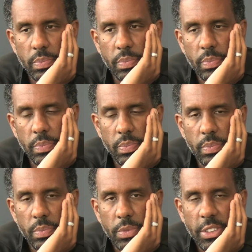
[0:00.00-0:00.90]
Mm-hmm.
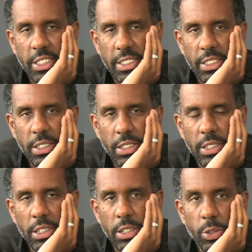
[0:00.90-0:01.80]

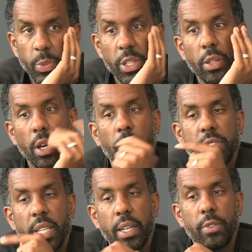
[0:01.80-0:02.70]
You mean
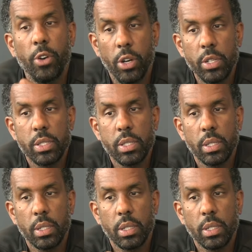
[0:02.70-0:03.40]
offside for us?